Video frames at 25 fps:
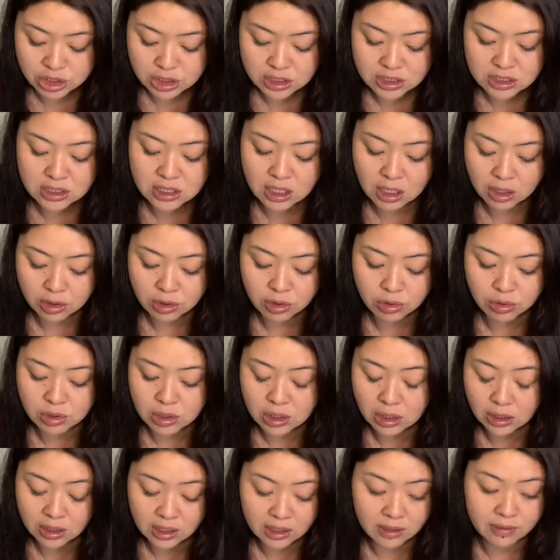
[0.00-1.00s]
is telling you to
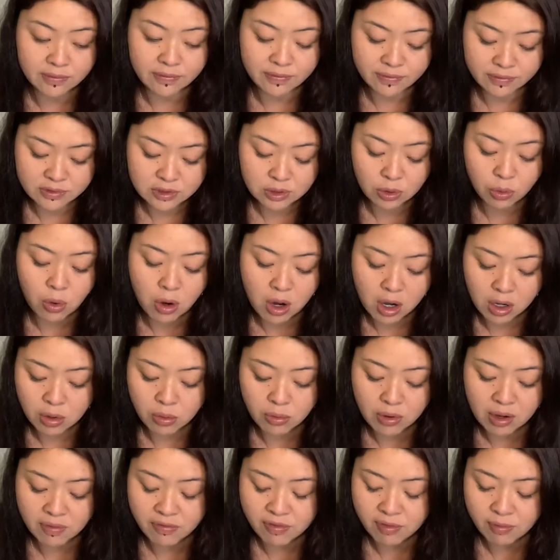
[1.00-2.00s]
leave, to walk
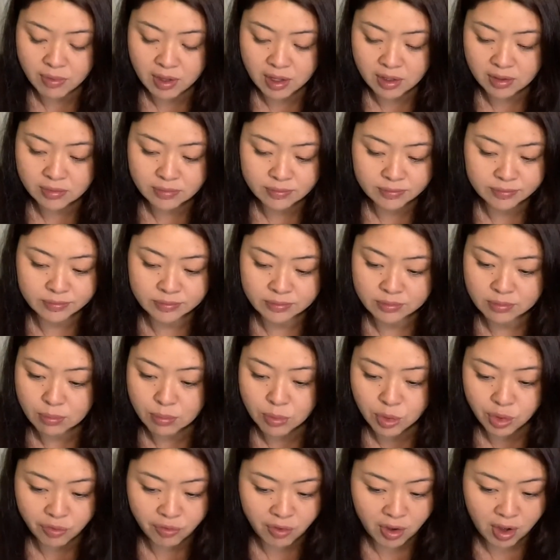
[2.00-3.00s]
away from it,
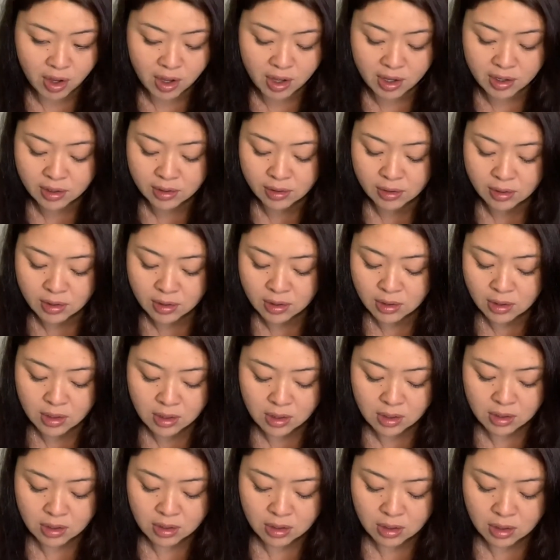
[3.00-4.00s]
move on.
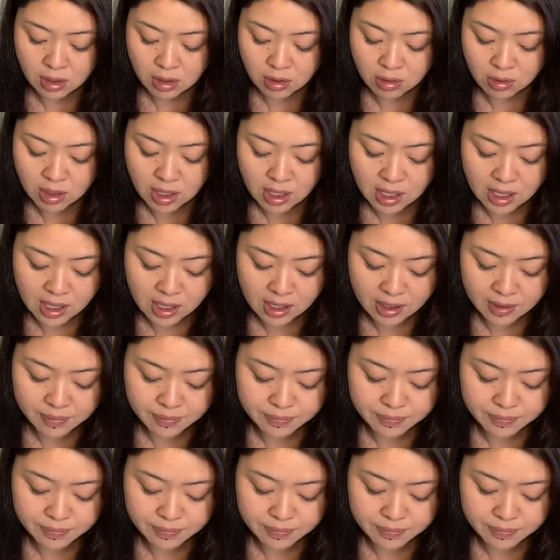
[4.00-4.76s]
Okay.